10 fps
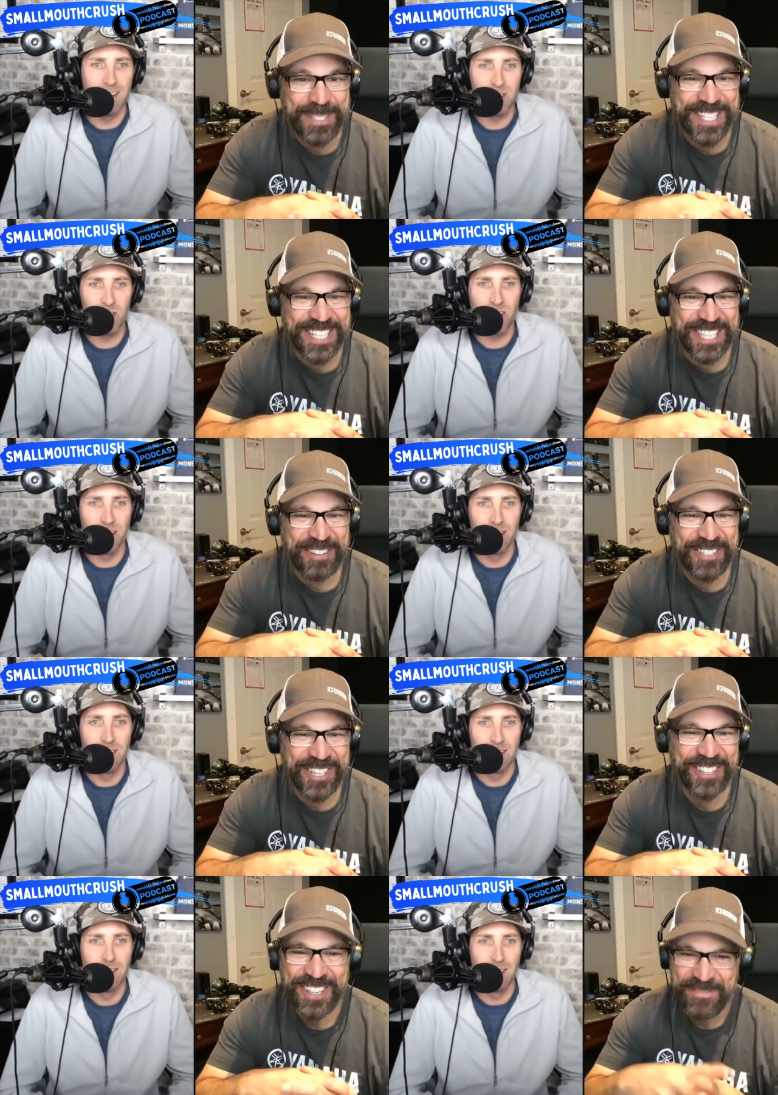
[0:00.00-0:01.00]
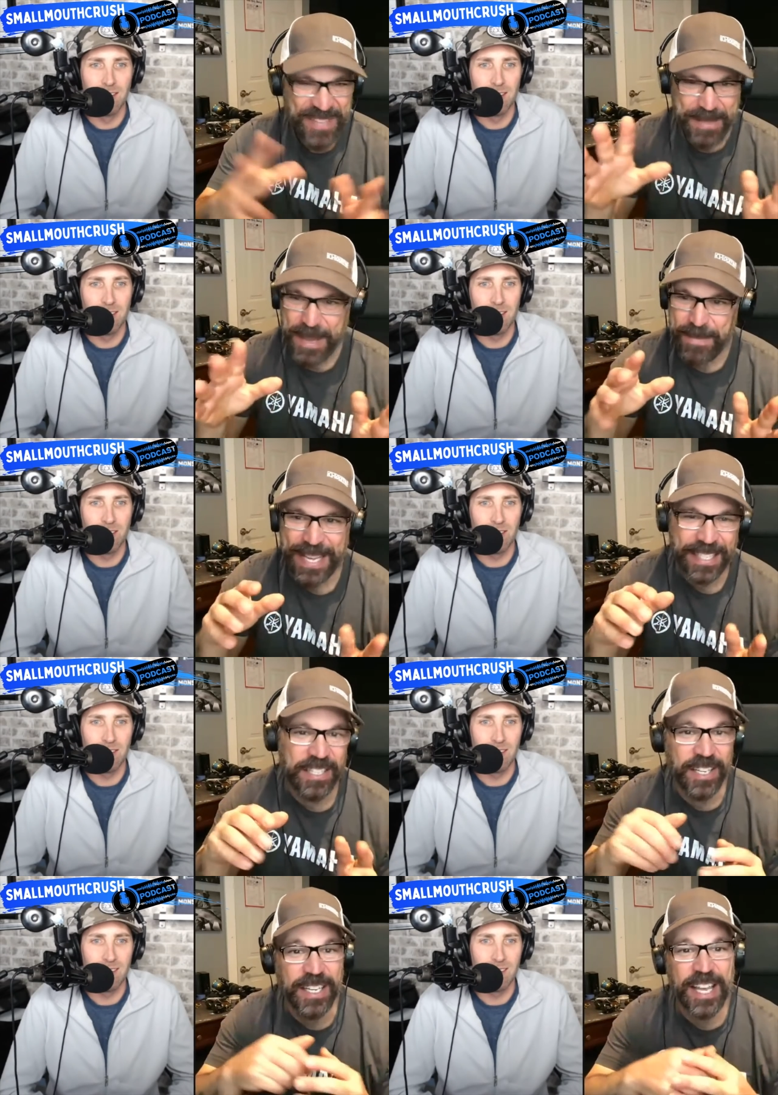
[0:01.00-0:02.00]
Speaker 1: comes to sure. this stuff. So give me a
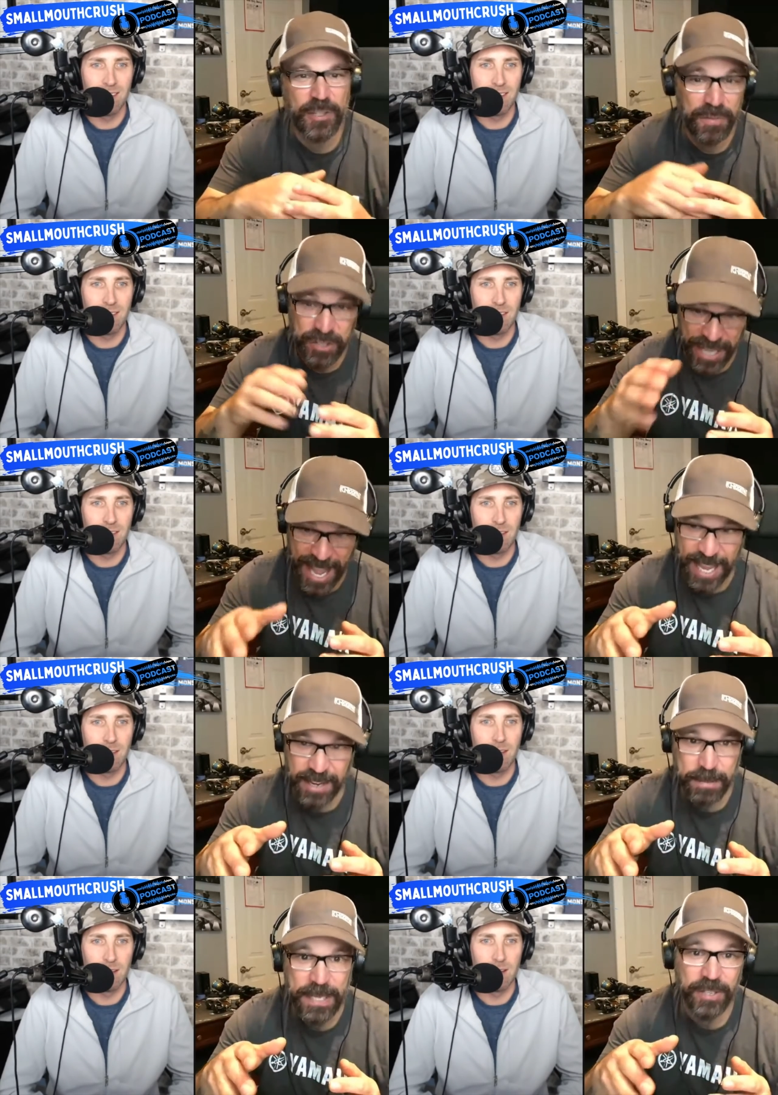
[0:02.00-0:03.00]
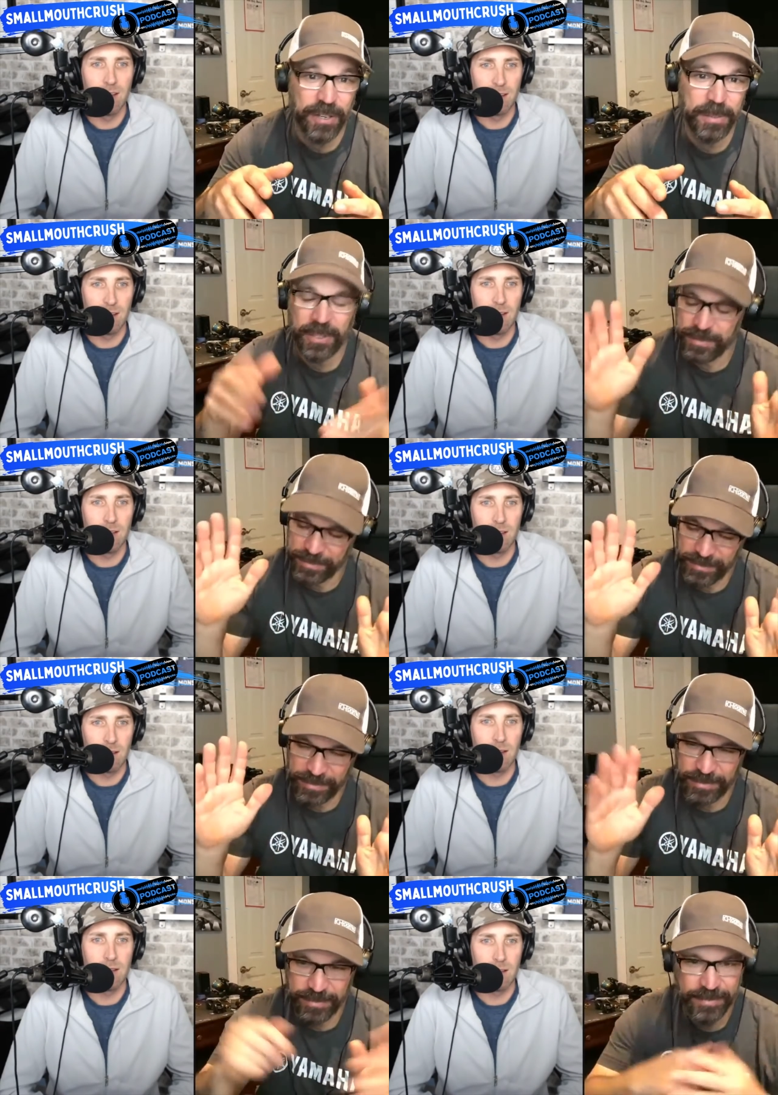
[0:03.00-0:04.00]
bait that's going to catch fish and be durable
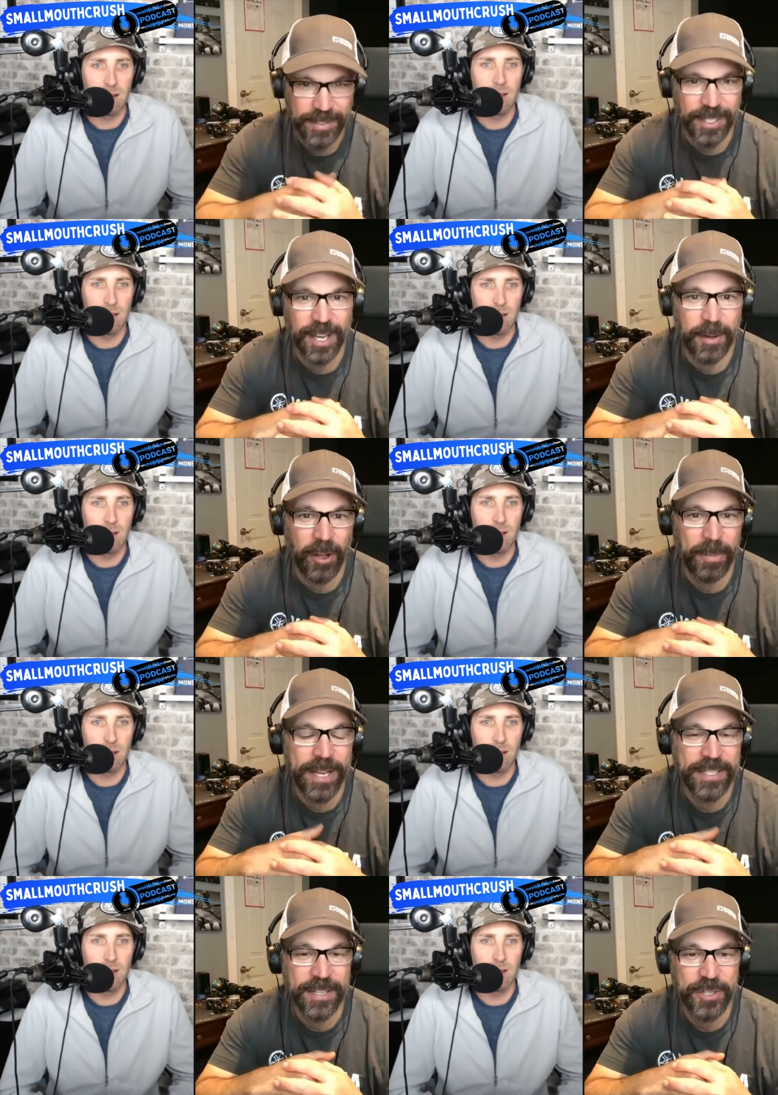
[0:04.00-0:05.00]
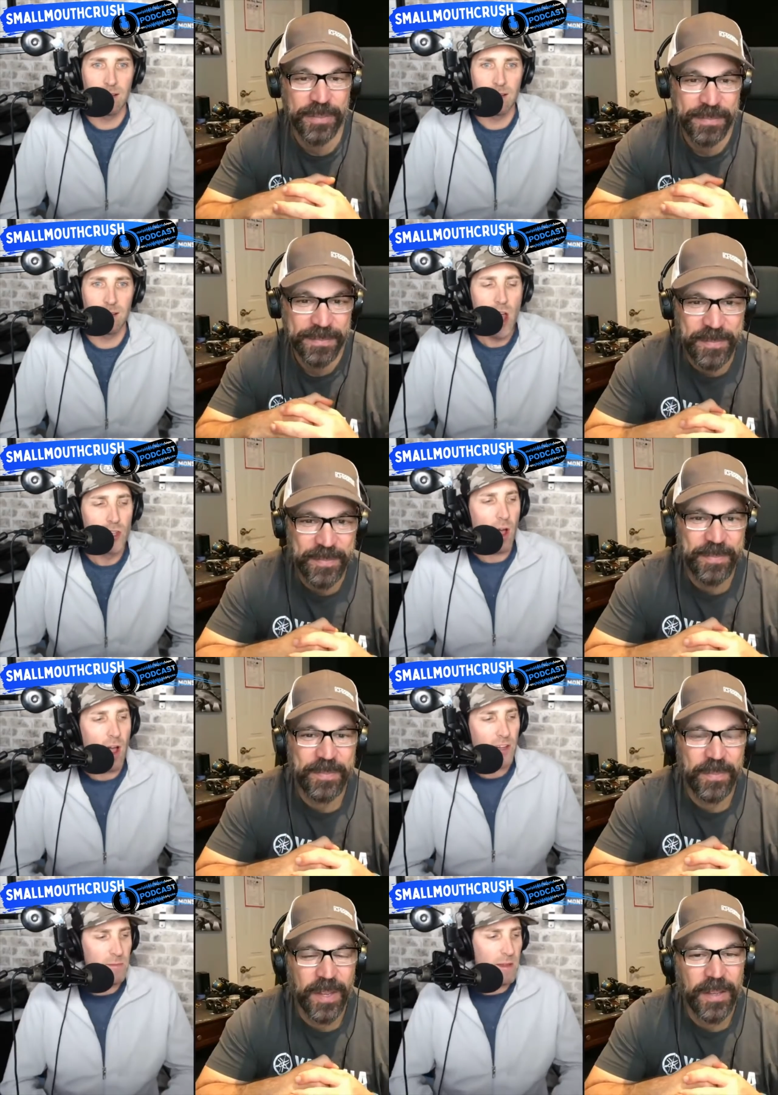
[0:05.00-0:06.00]
you got all my attention.
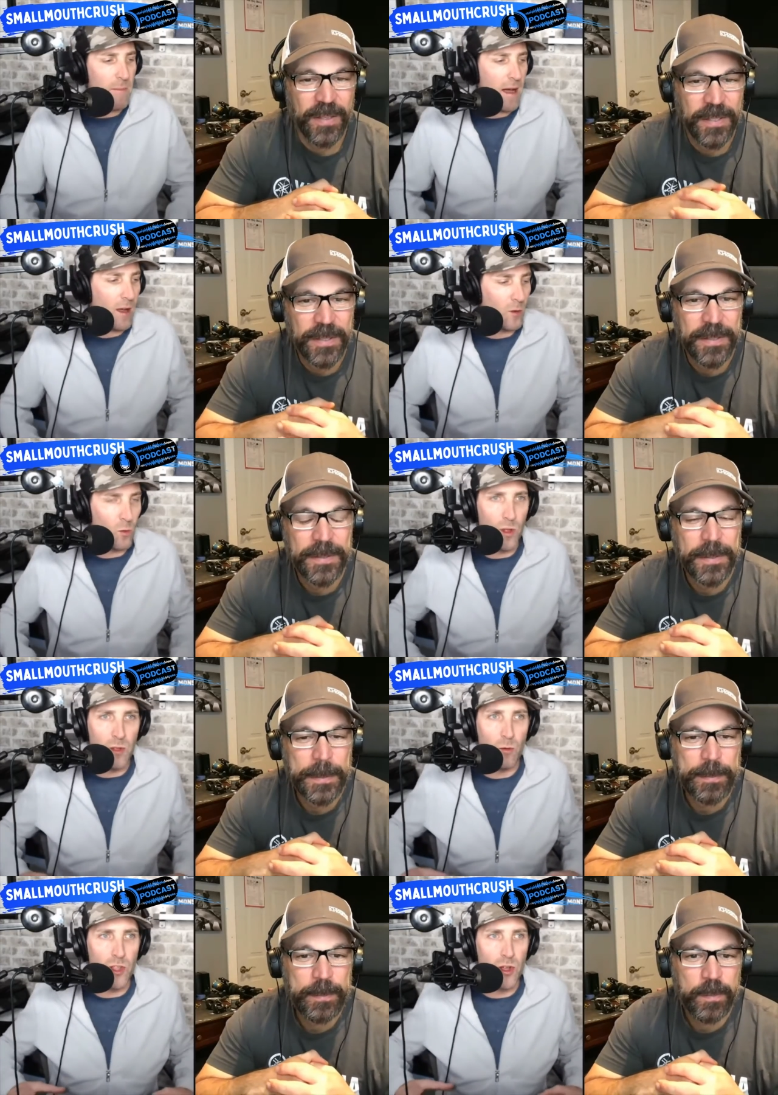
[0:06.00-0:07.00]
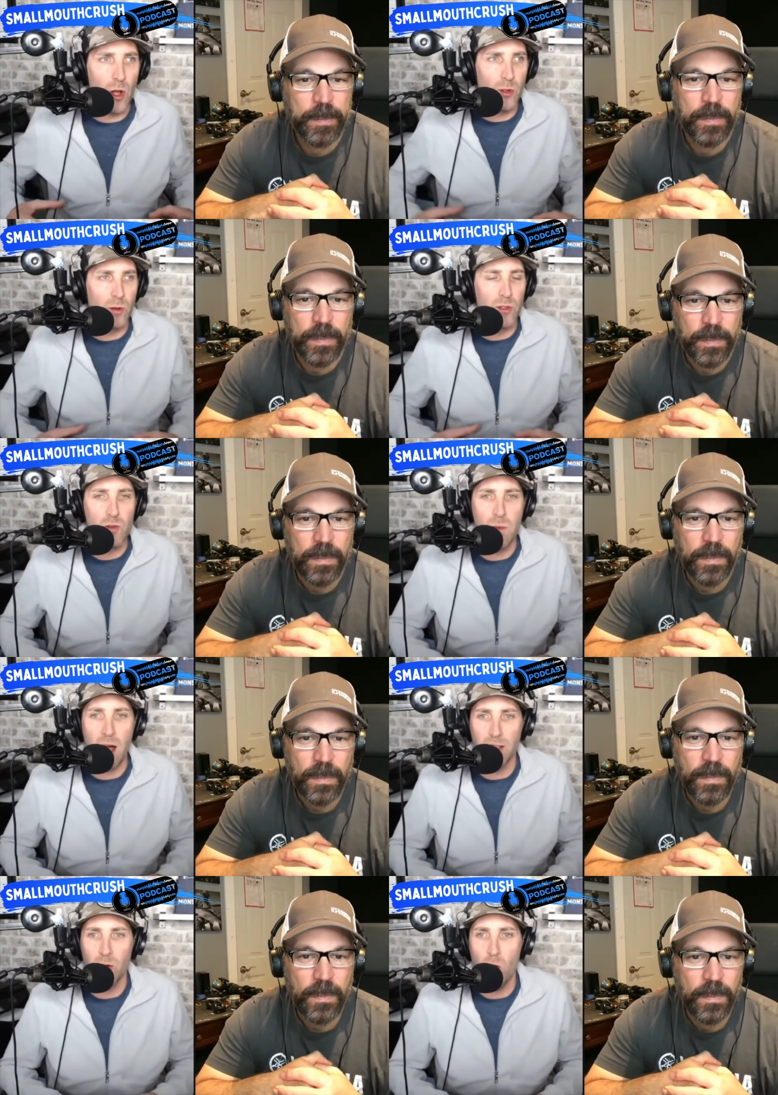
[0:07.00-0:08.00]
Speaker 2: Talk to me about when when you go to a new
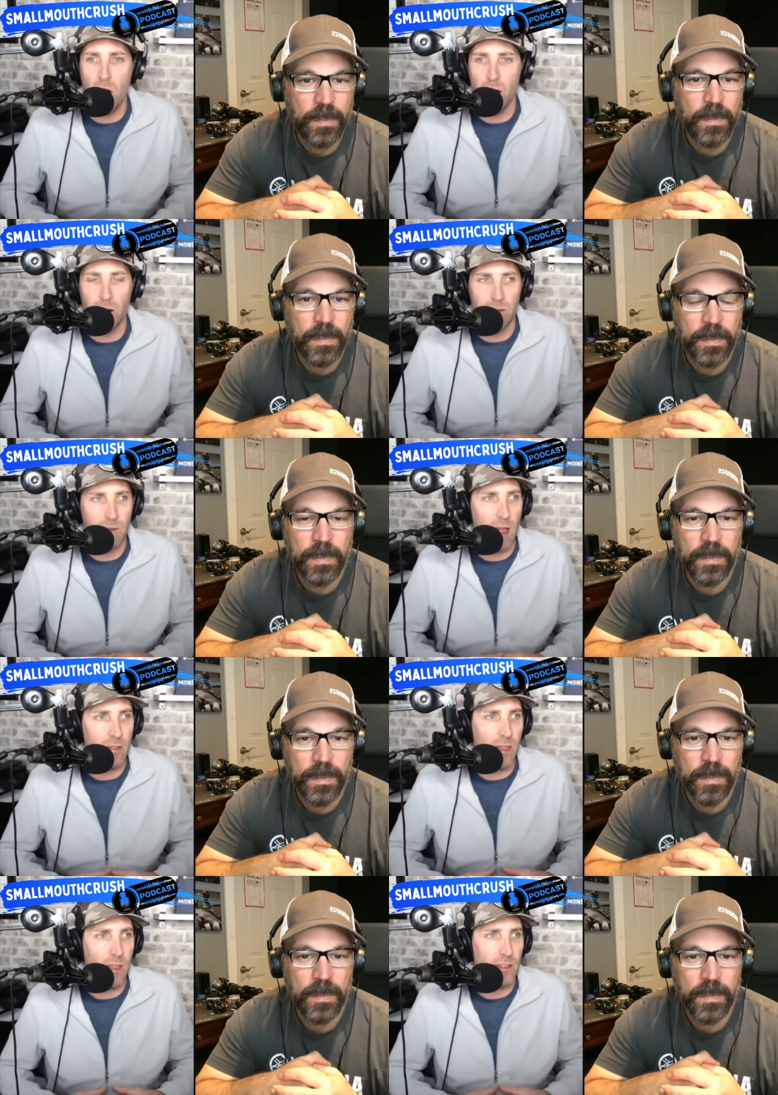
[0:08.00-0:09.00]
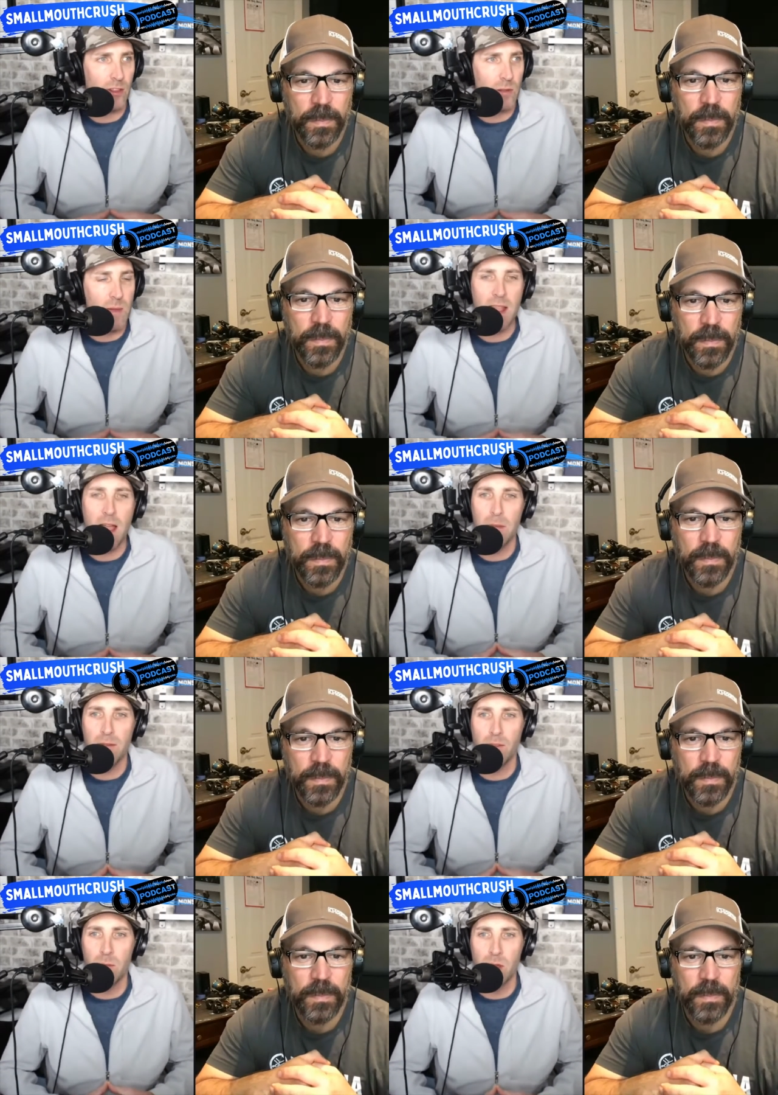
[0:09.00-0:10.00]
body of water that that you may not be
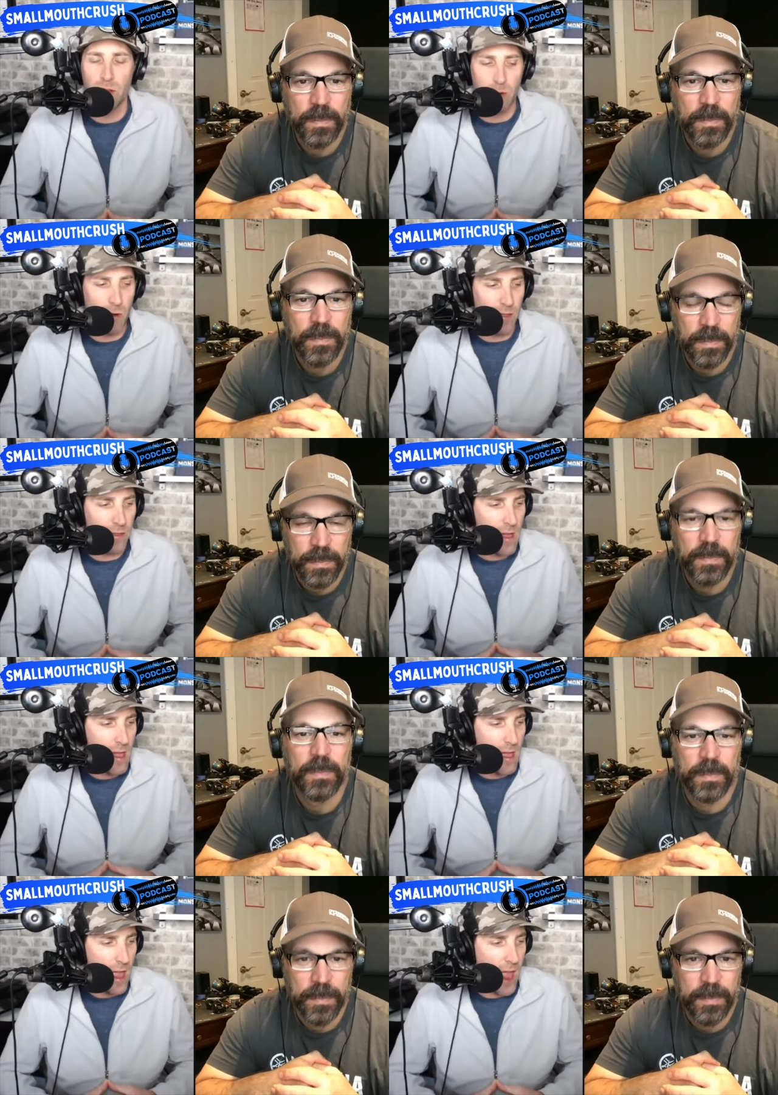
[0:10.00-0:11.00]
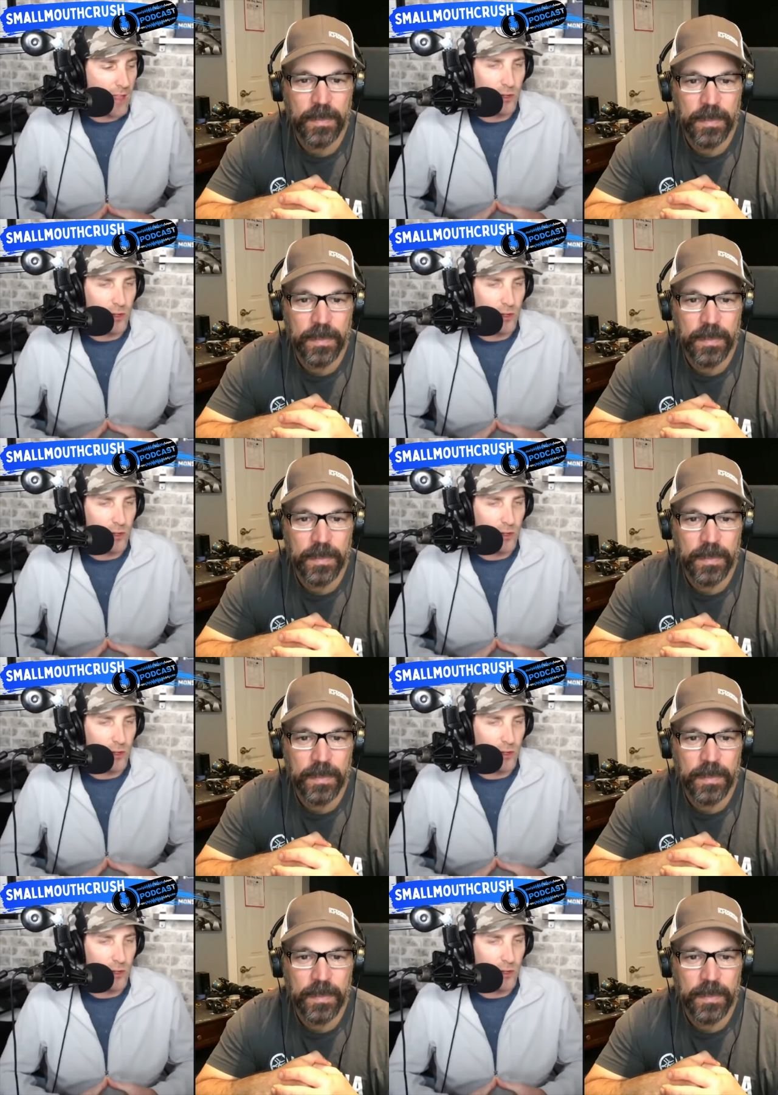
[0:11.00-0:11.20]
familiar with, and you're